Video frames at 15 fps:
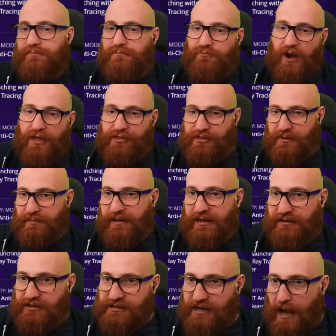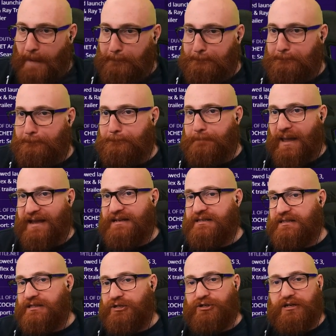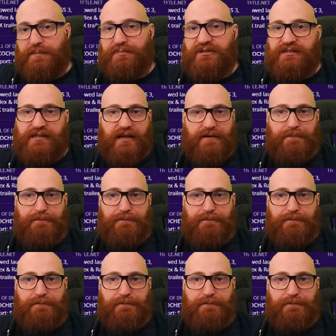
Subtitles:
rather than being just a base 30%.